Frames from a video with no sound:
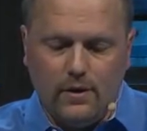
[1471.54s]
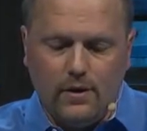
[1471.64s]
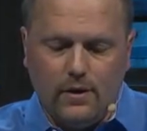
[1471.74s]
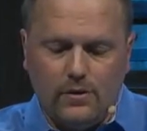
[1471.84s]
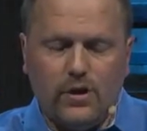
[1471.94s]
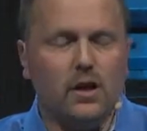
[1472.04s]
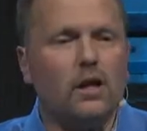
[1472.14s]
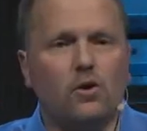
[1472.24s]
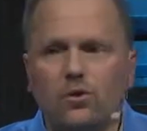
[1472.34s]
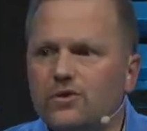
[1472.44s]
See,
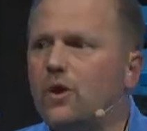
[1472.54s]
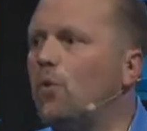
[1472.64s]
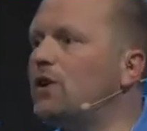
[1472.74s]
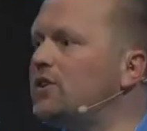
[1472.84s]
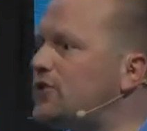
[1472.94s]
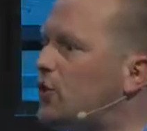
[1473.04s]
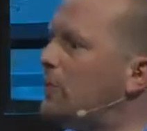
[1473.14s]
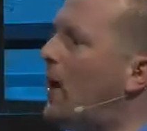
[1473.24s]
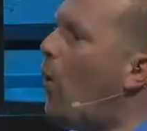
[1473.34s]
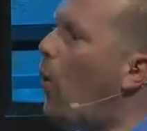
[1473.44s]
at Cornerstone, we're concerned
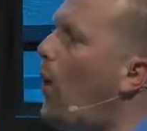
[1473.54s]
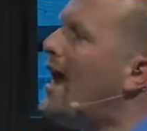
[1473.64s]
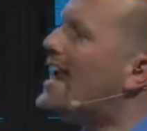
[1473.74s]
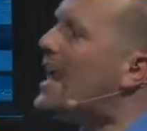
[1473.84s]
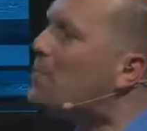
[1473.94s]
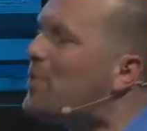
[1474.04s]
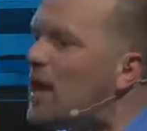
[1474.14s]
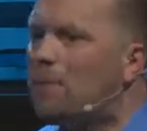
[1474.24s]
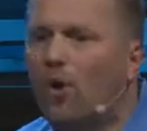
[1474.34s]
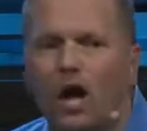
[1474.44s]
about waking
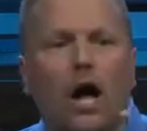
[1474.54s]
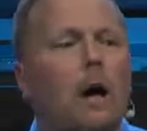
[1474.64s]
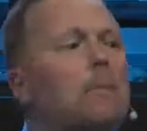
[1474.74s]
people up